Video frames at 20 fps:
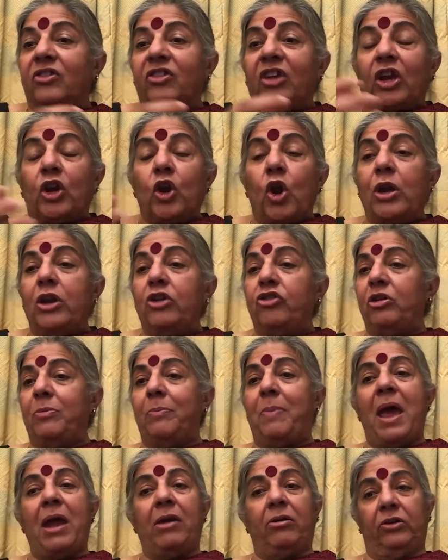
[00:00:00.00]
technology
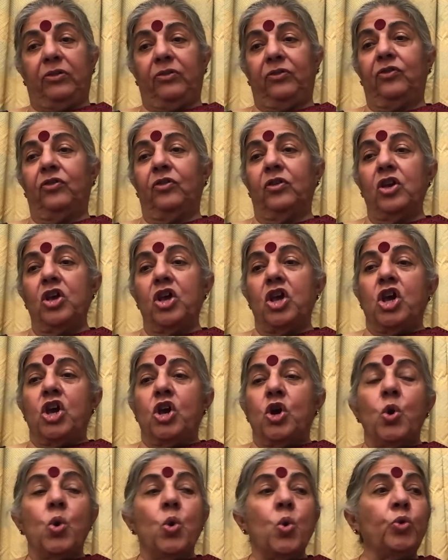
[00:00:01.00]
barons
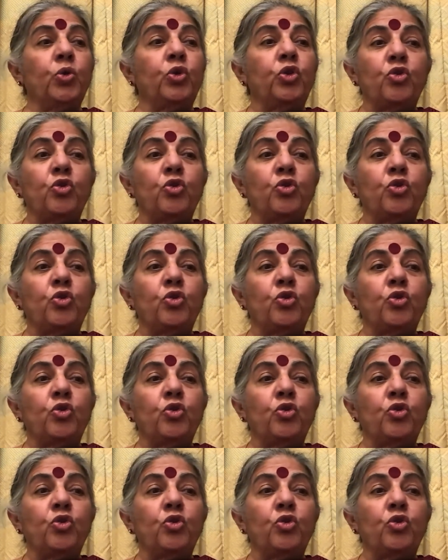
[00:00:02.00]
who,